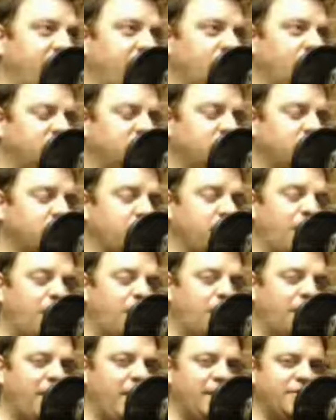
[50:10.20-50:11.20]
Super
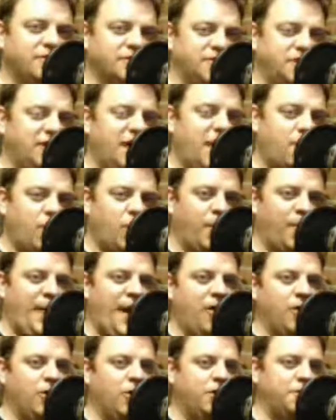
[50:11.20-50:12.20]
Bomberman, there's a lot more
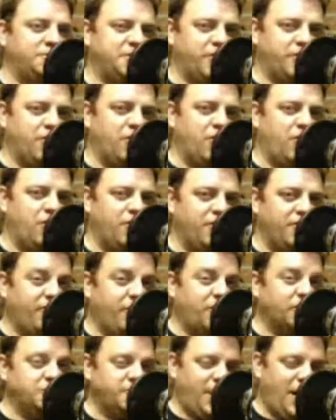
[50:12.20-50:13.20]
power ups than there are in the
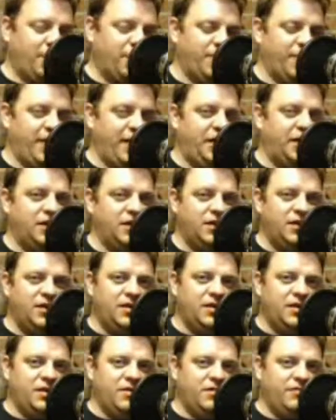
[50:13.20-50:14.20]
first Bomberman.
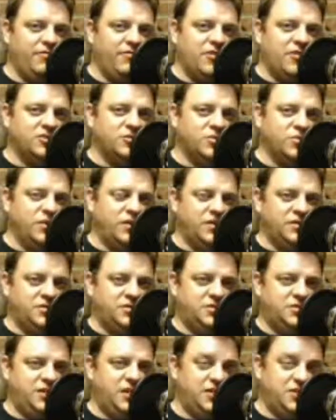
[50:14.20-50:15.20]
The first one it's
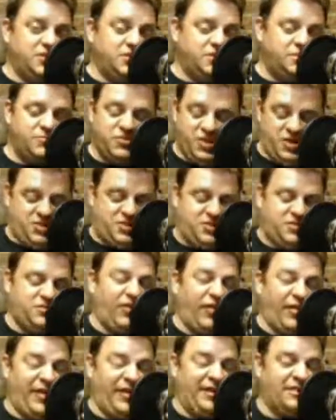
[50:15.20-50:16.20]
just the
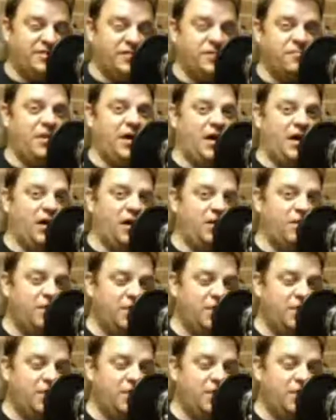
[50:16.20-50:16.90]
length of the bomb,